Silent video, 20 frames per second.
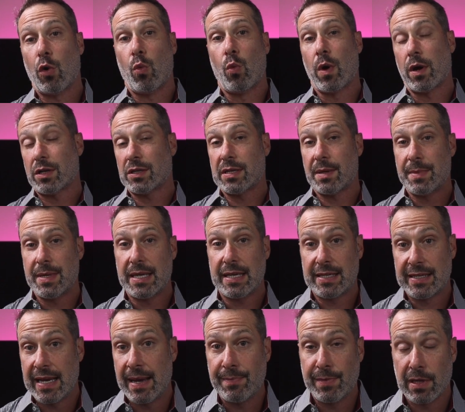what are some of the
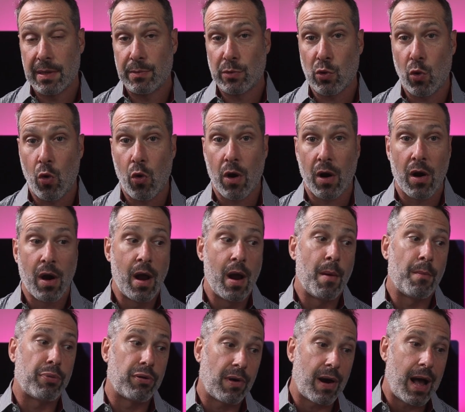symptoms or
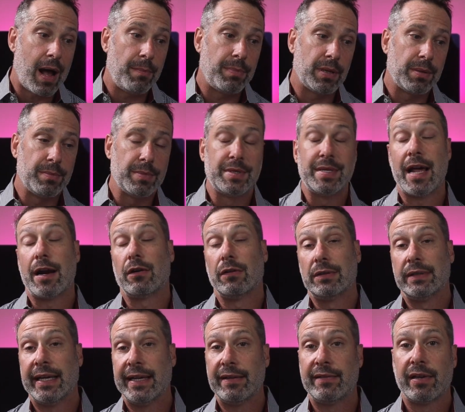problems that are
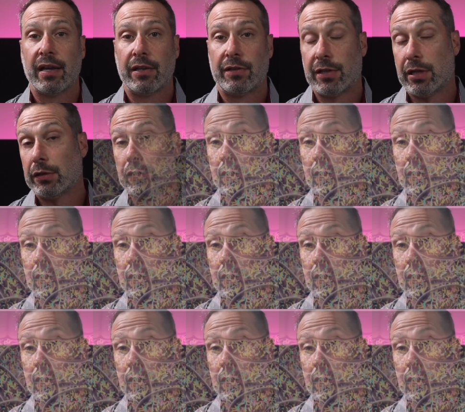linked to